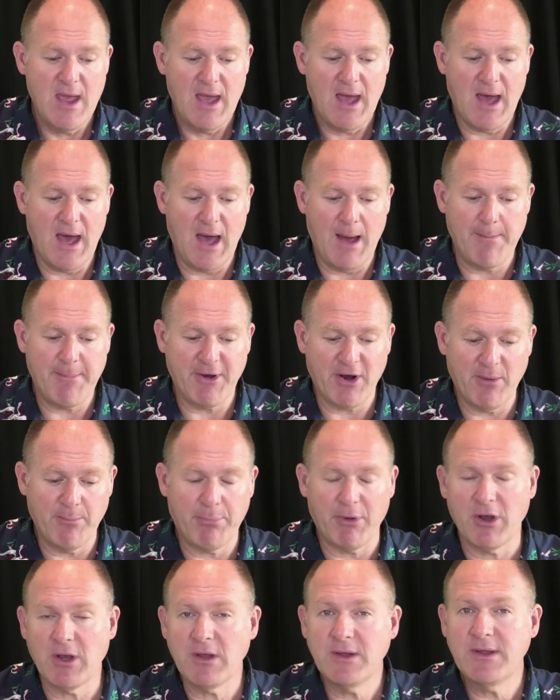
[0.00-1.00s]
uh, but I
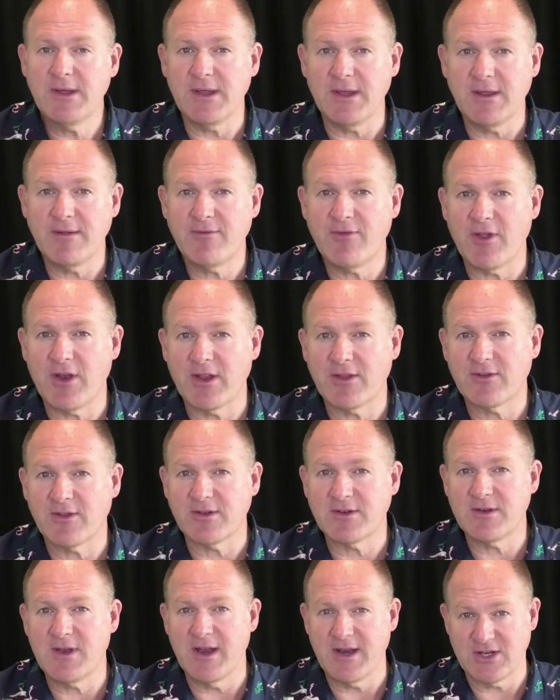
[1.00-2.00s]
believe that it's a,
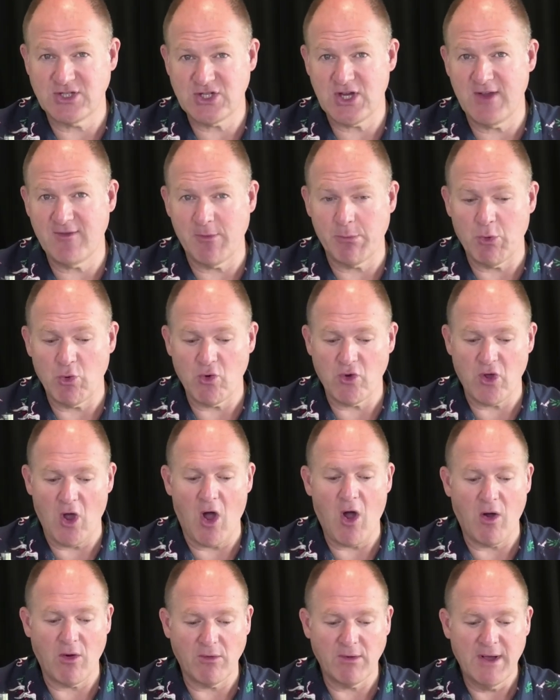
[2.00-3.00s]
an achievable
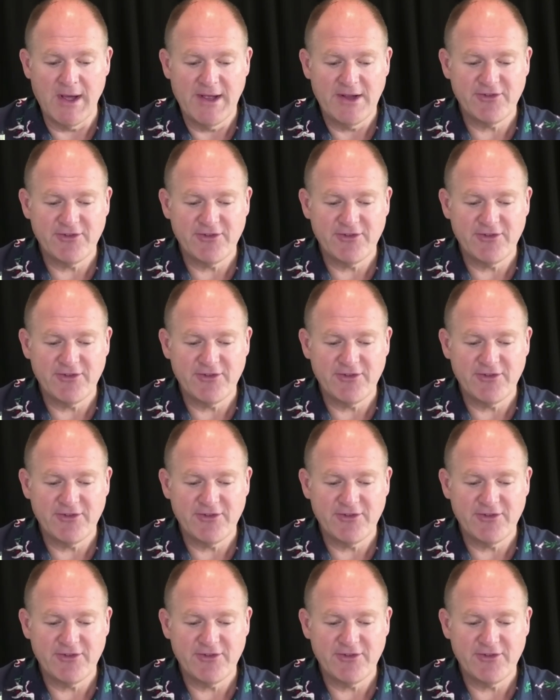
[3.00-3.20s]
goal.